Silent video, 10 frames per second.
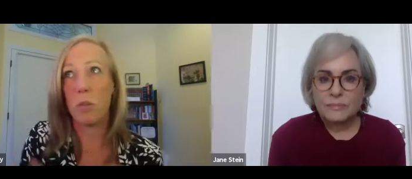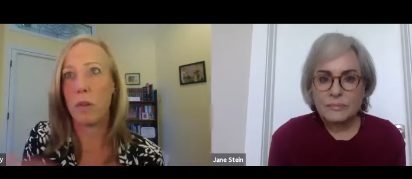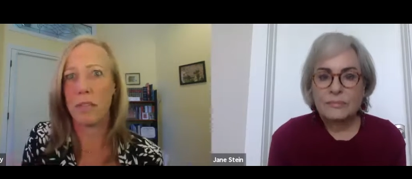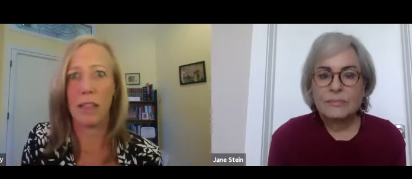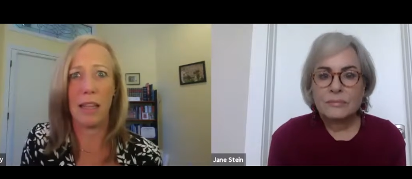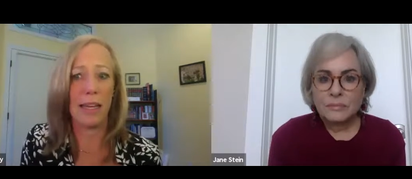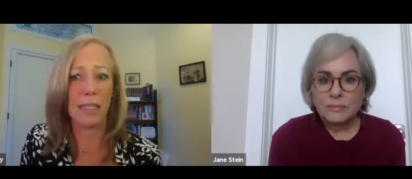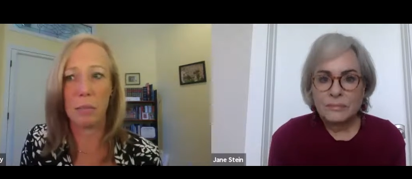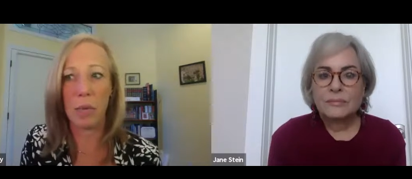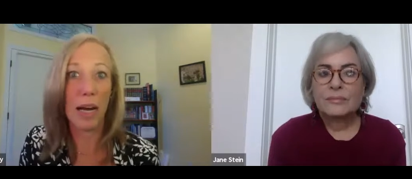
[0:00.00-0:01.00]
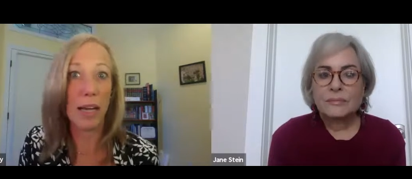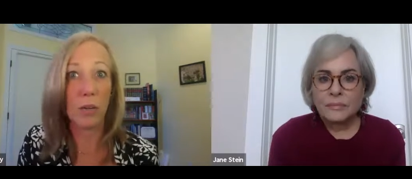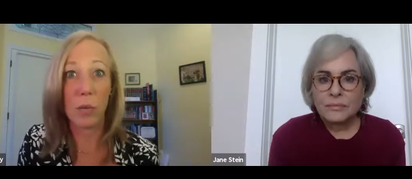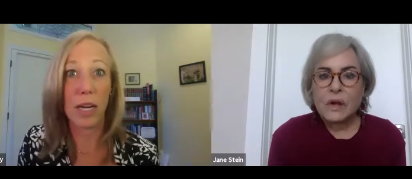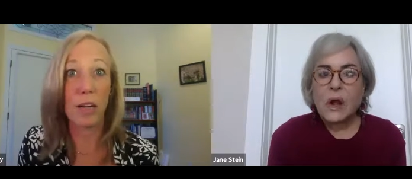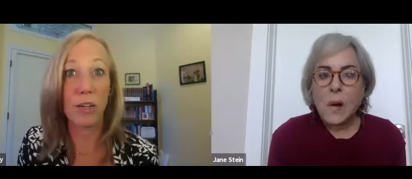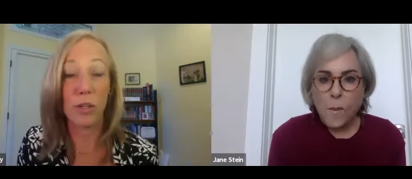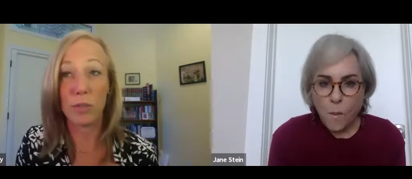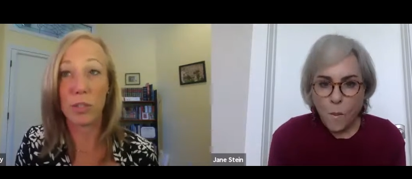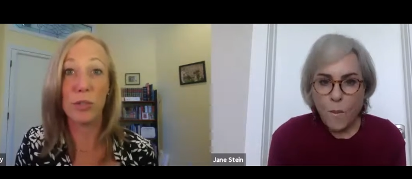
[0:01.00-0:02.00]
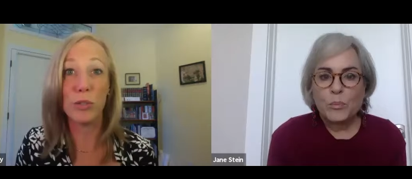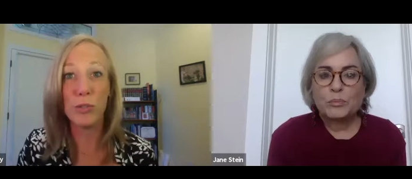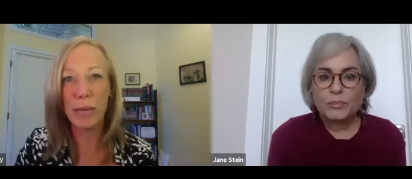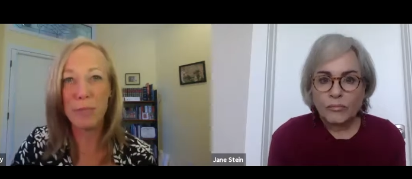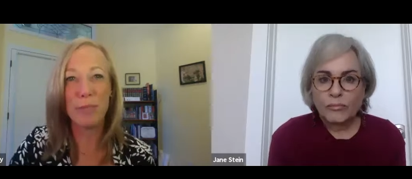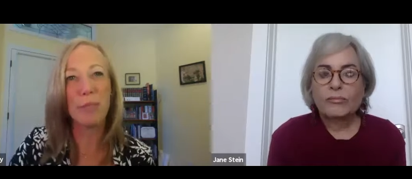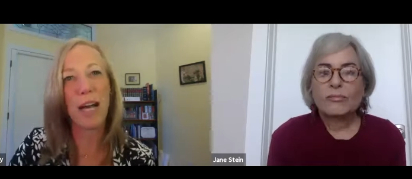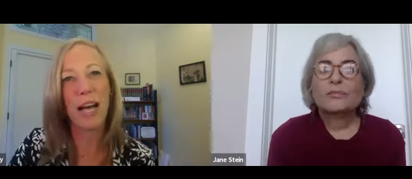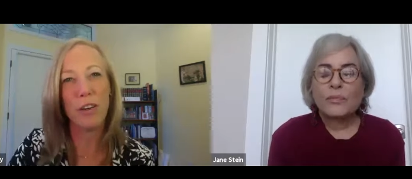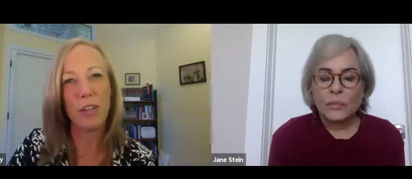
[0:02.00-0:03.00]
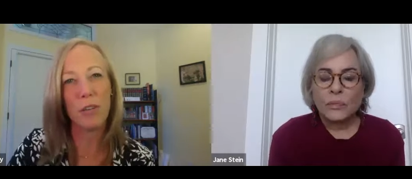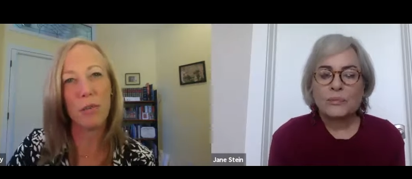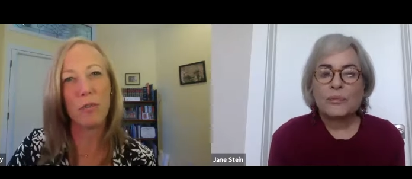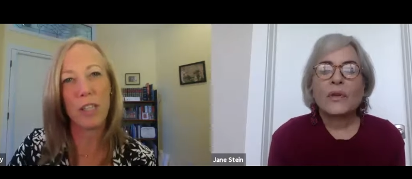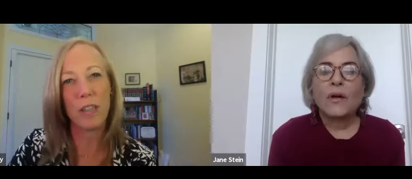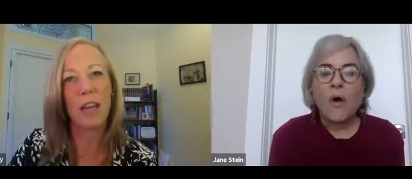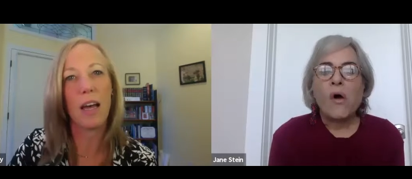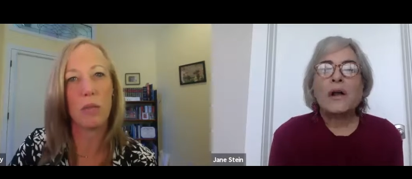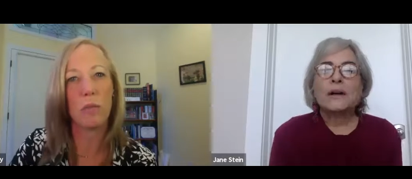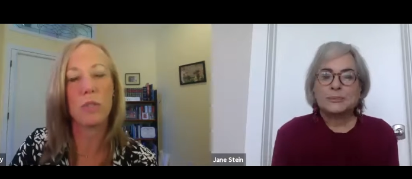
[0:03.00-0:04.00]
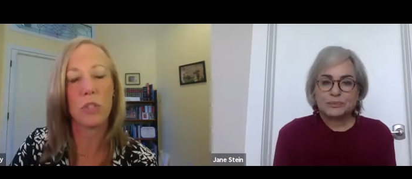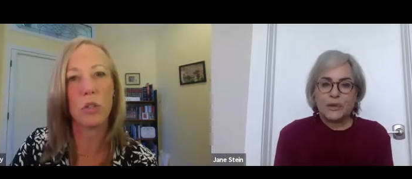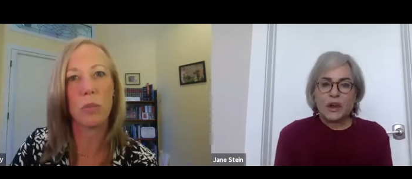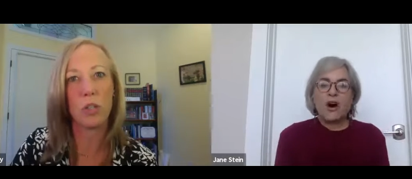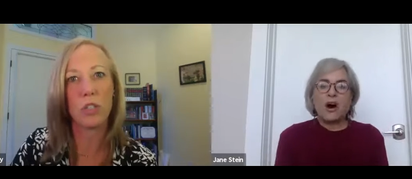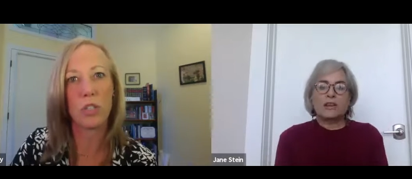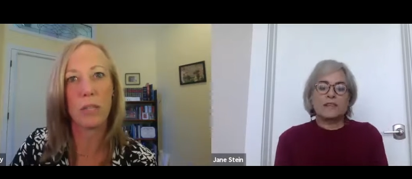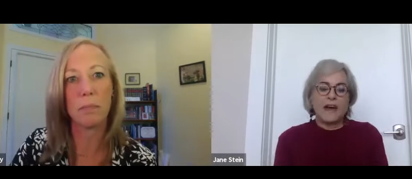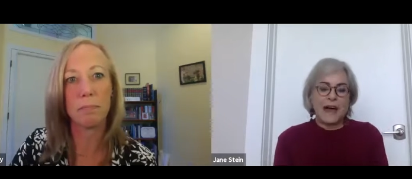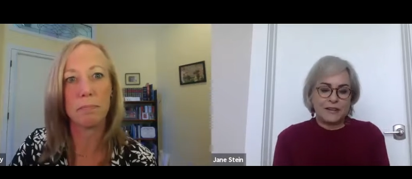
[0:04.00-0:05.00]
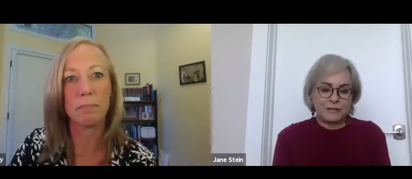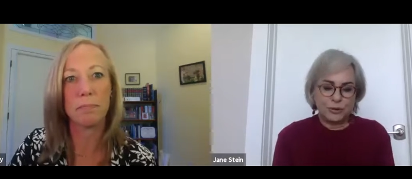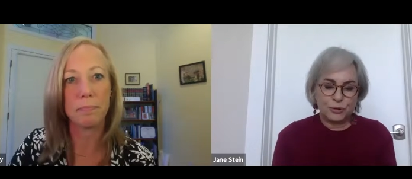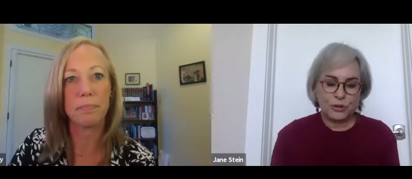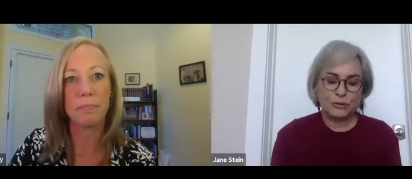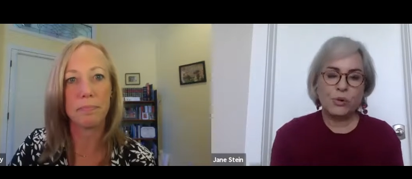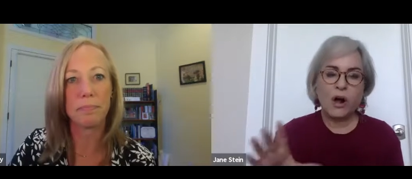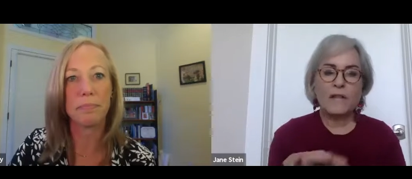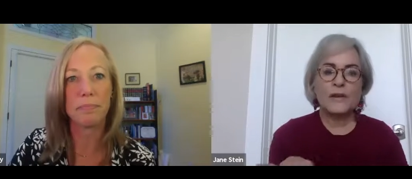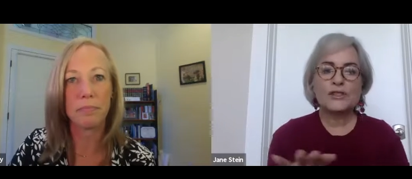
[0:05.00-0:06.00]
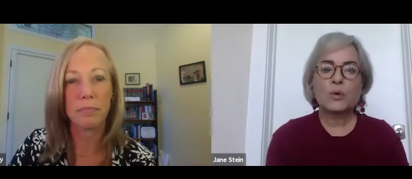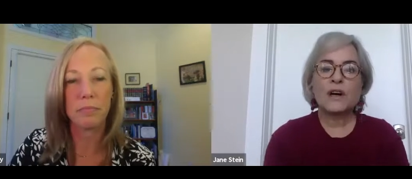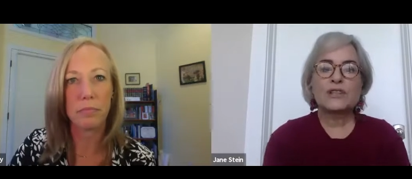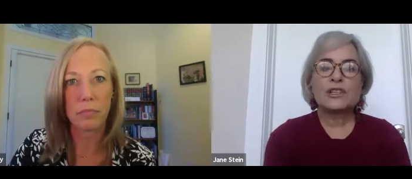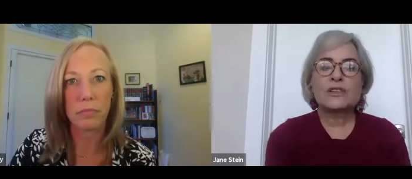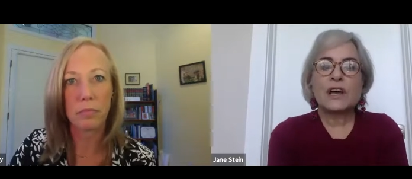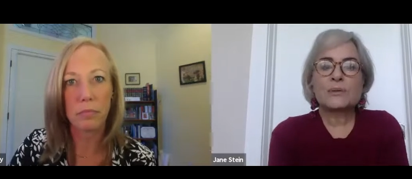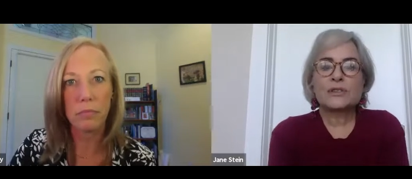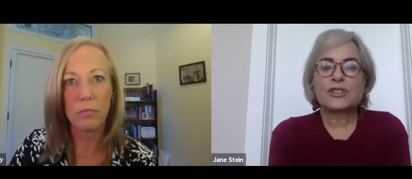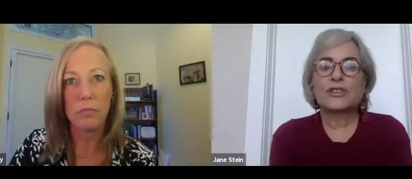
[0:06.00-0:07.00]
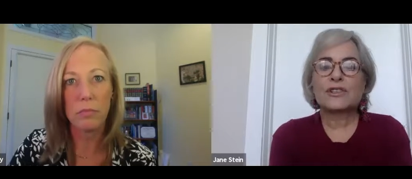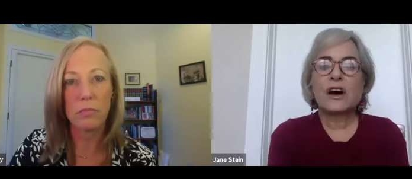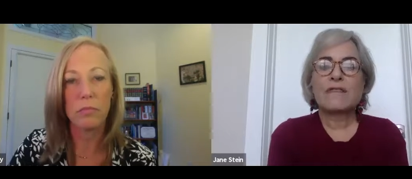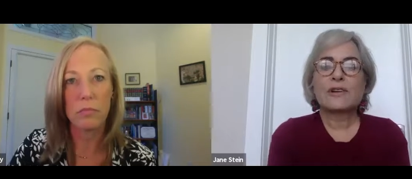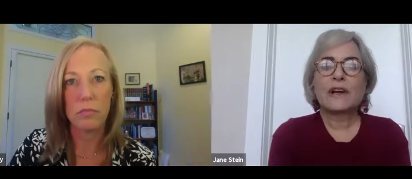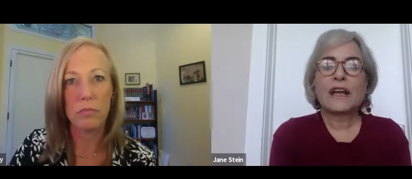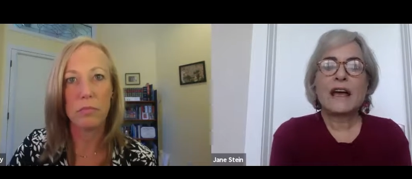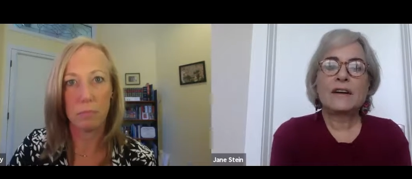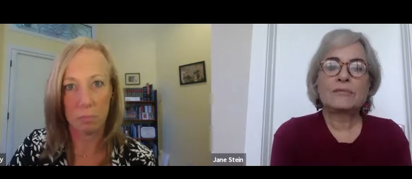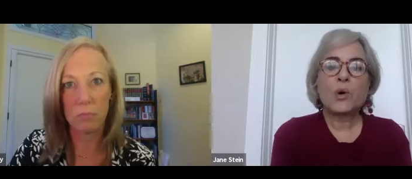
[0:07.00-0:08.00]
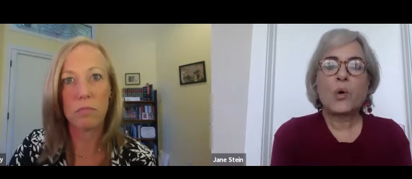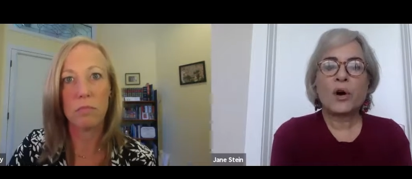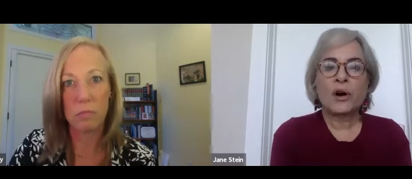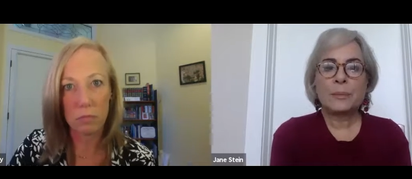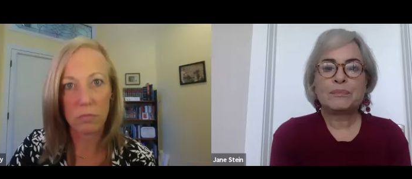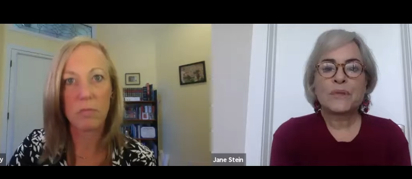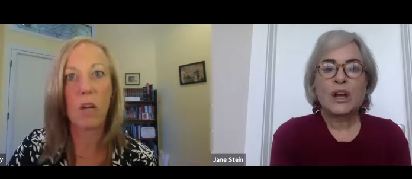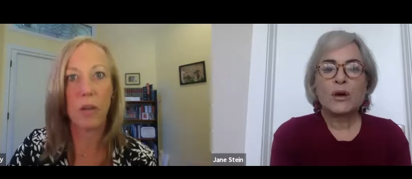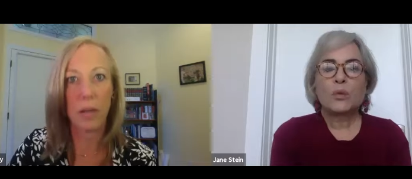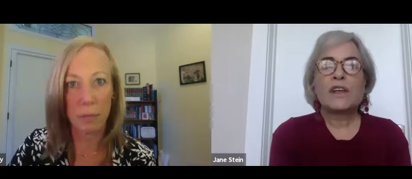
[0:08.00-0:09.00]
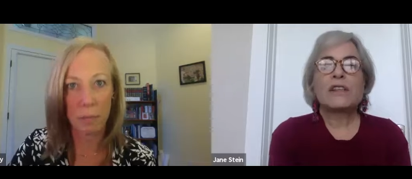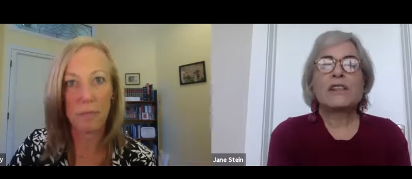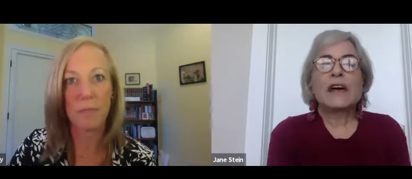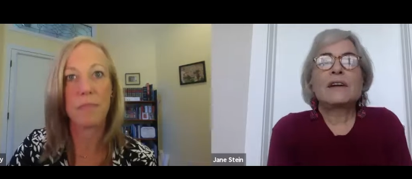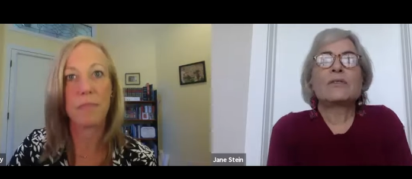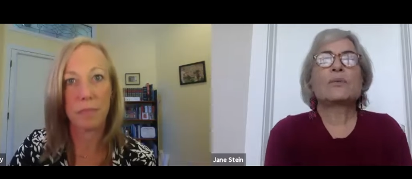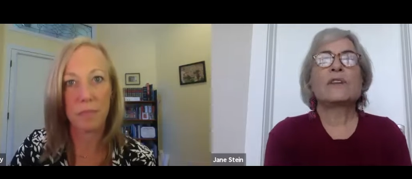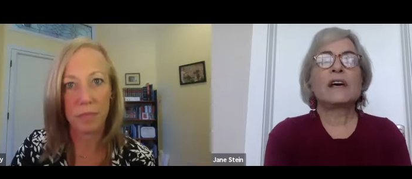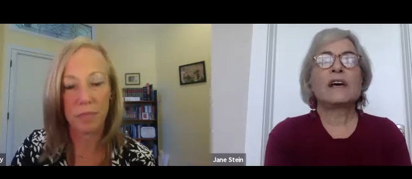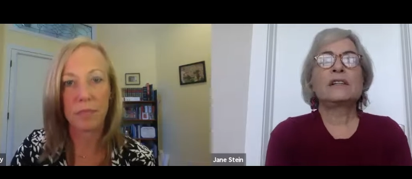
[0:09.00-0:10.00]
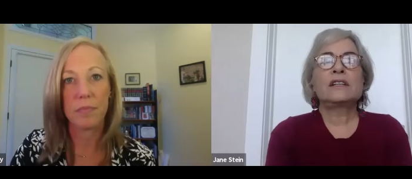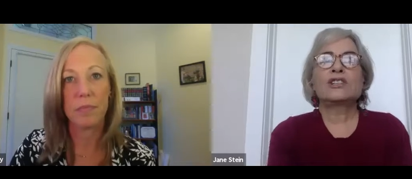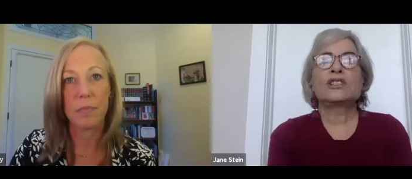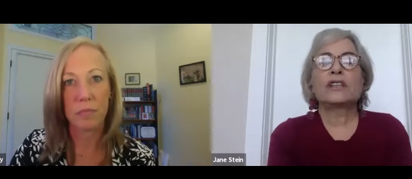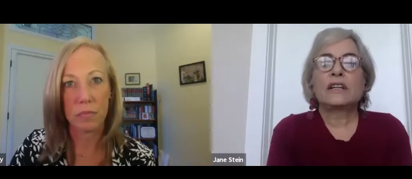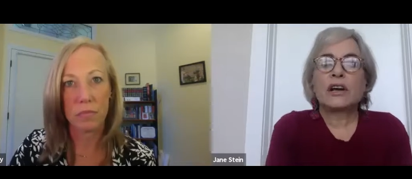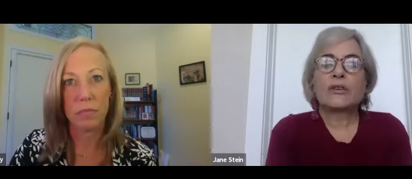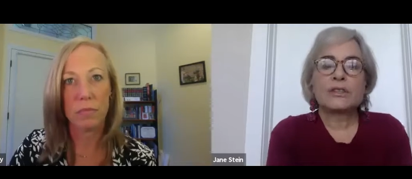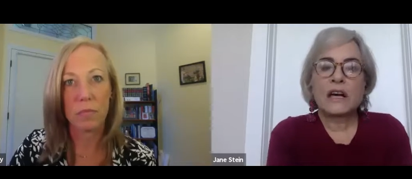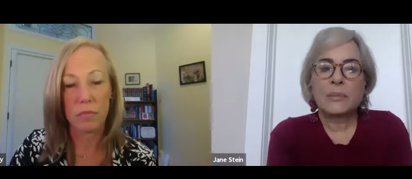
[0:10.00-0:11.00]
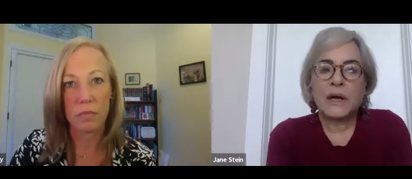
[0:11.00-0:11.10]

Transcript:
Speaker 1: what they like to buy or wear or do? I mean, how do you fit that? to the person? All that
Speaker 2: through through all those questions I was just covering and more. Okay. We then we then initially narrowed down